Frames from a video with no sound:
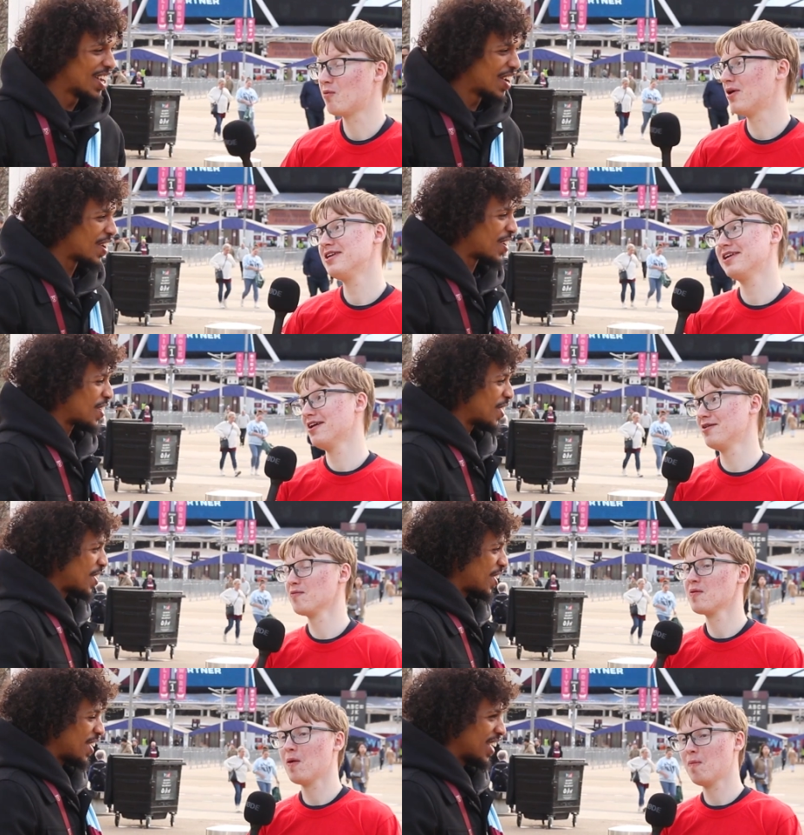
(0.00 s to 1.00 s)
Speaker 1: well, you
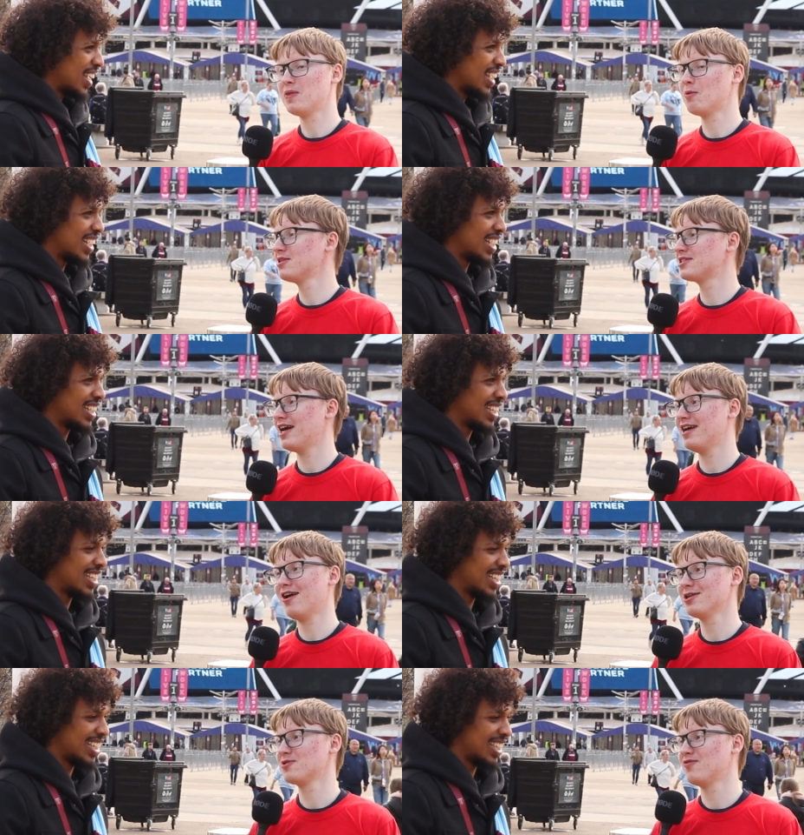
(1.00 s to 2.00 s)
know, they would say
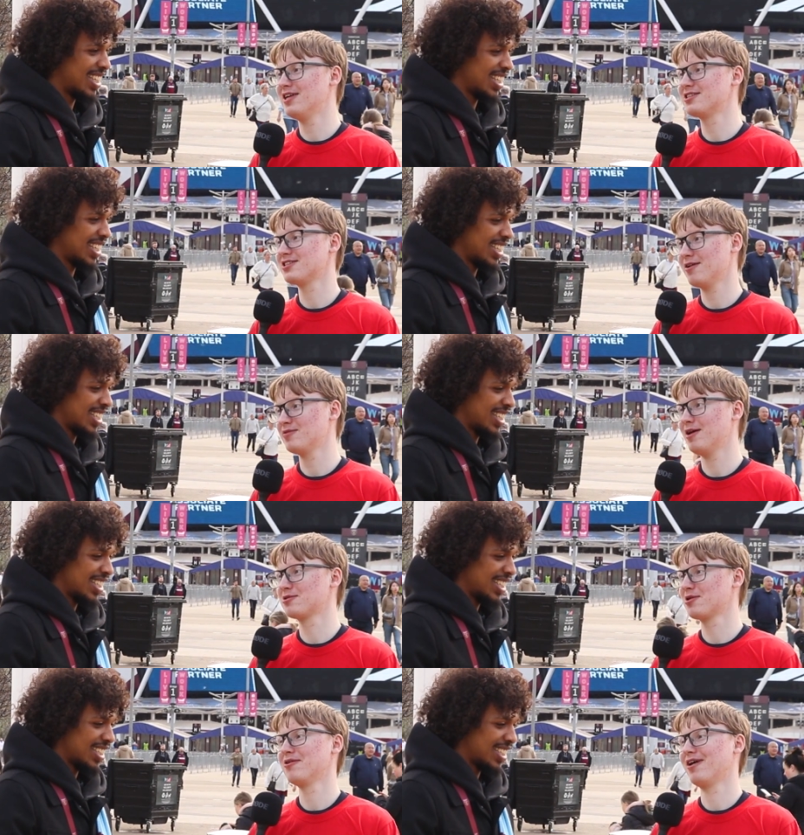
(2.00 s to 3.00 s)
Arsenal fans are
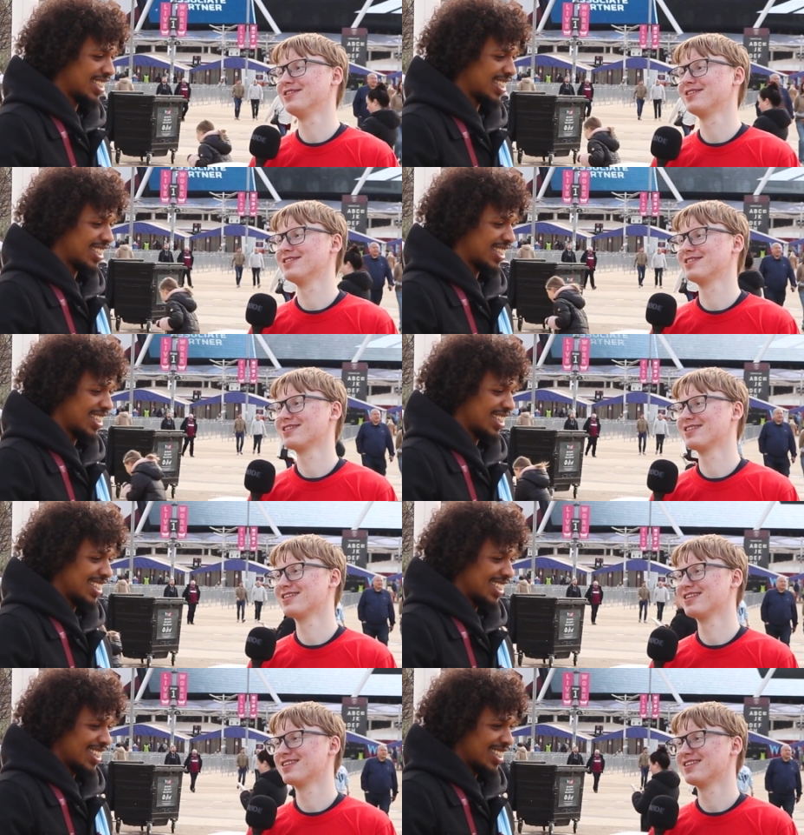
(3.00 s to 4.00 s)
sometimes glory hunters.
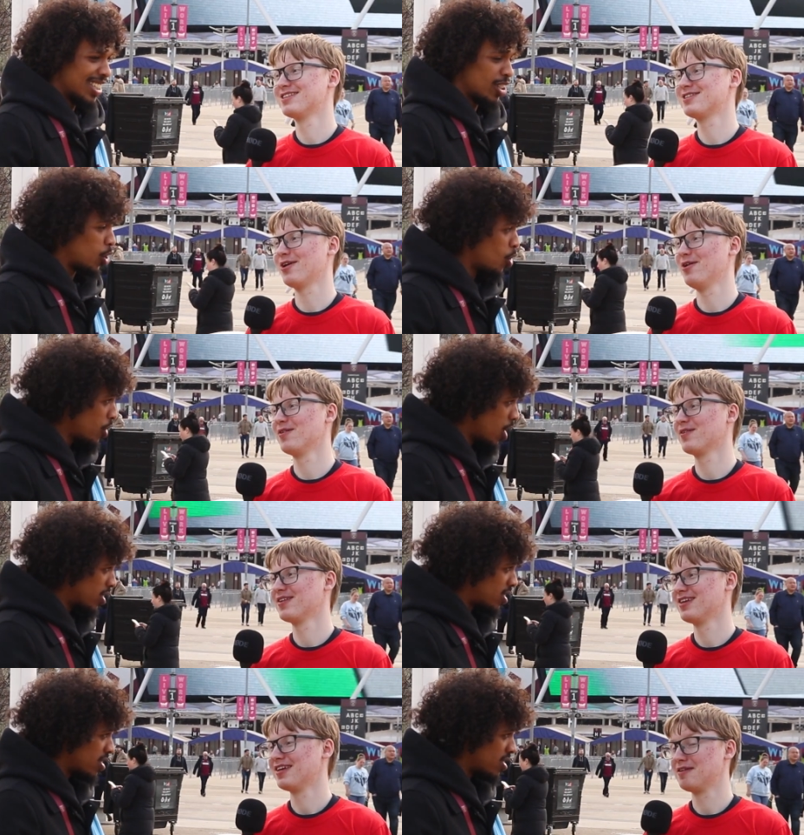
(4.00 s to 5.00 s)
So, glory
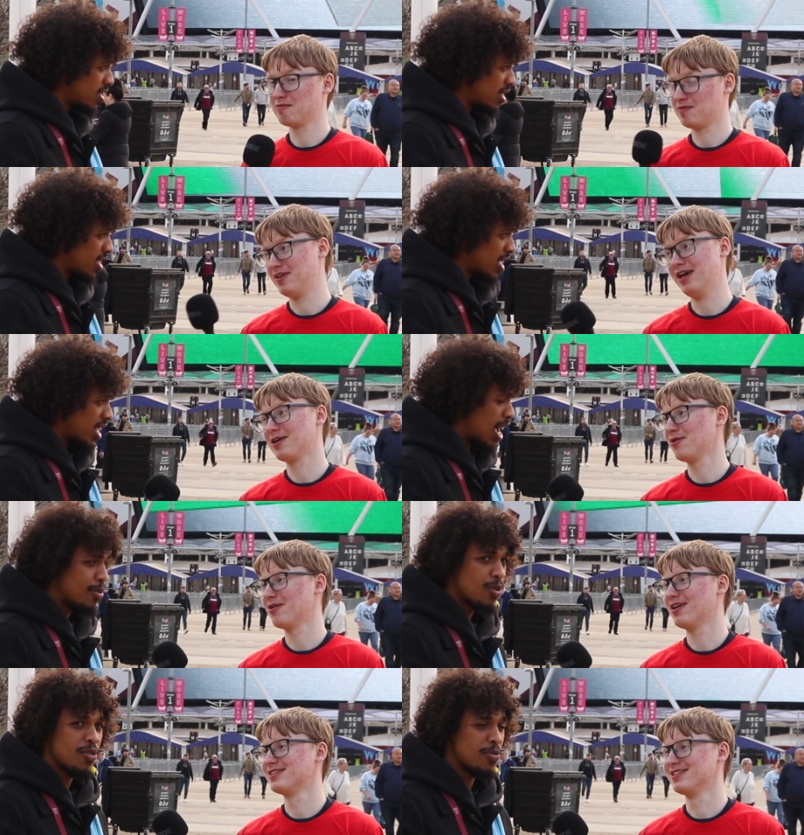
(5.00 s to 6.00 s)
hunters.
Speaker 2: Yeah, glory I mean,
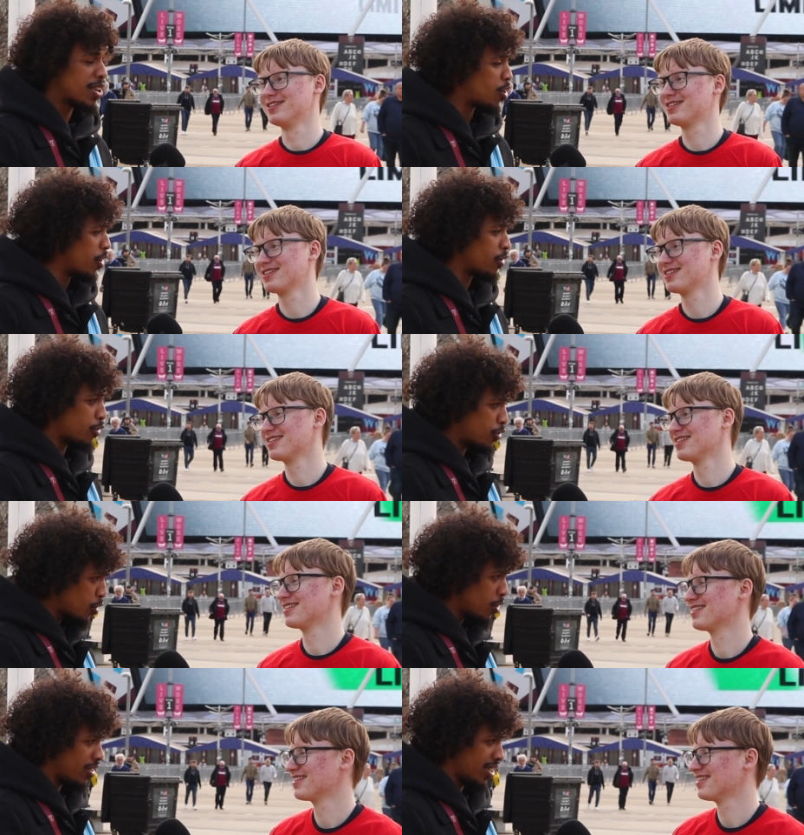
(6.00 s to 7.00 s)
hunters. we've been going
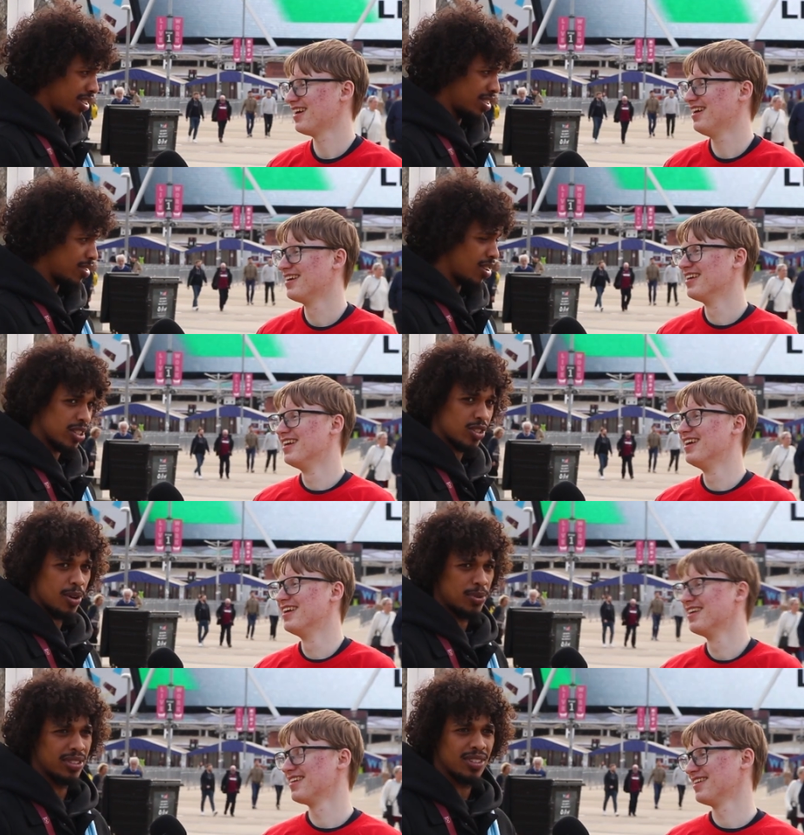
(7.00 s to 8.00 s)
through it these
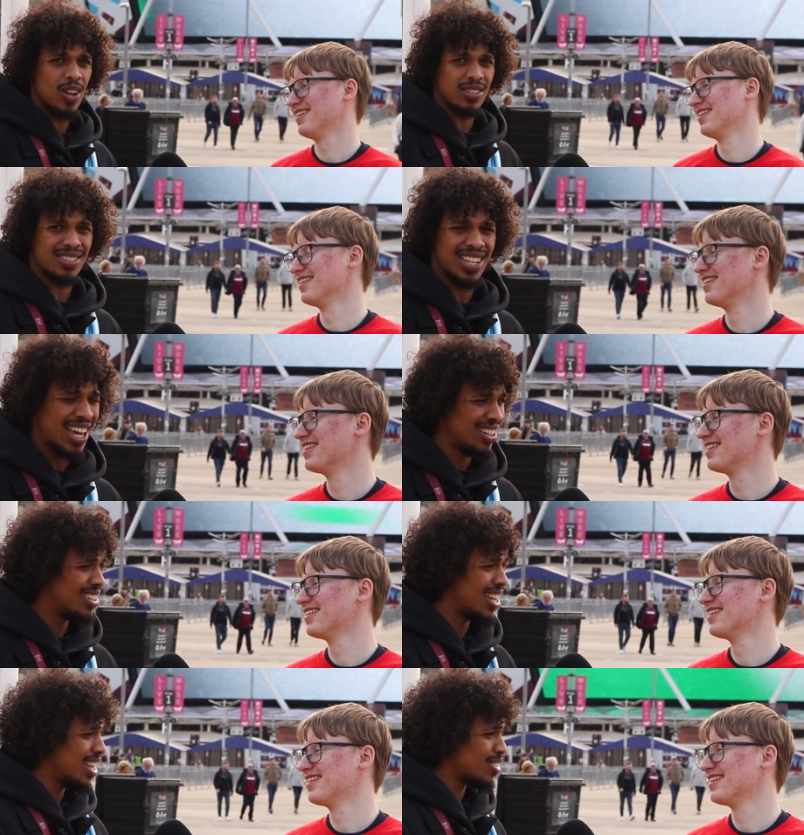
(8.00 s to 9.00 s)
last, I mean, last
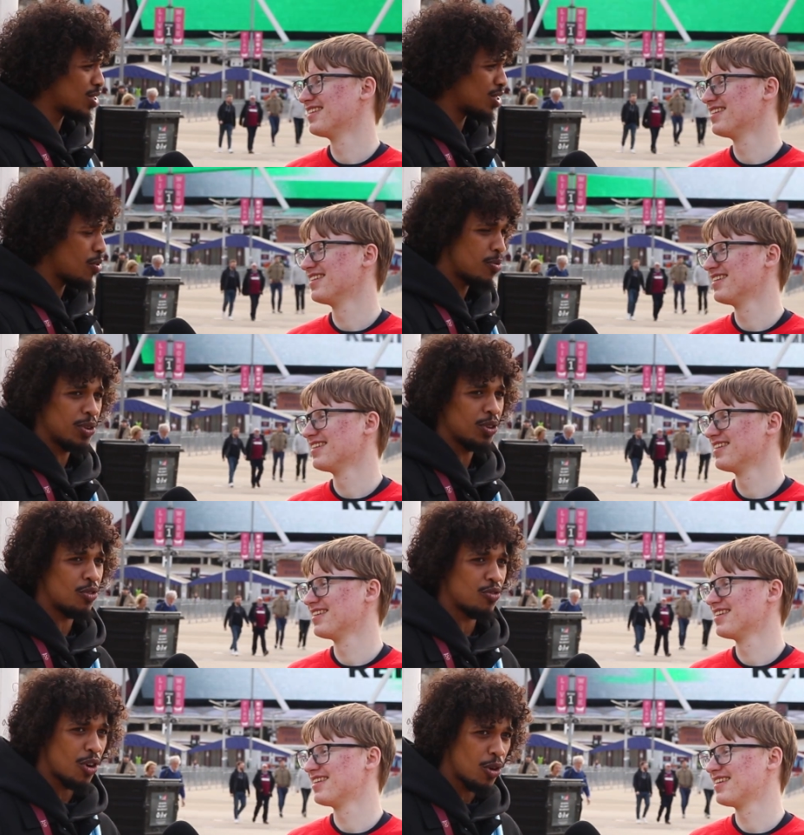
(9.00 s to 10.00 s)
ten years or so. We've been
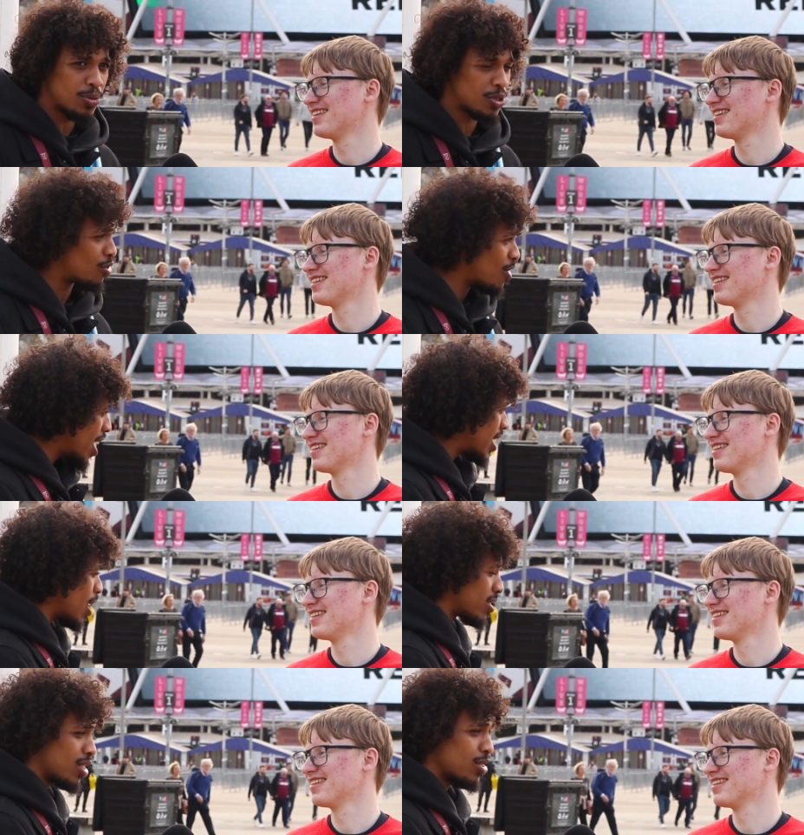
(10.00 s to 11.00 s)
on a rope. So right now is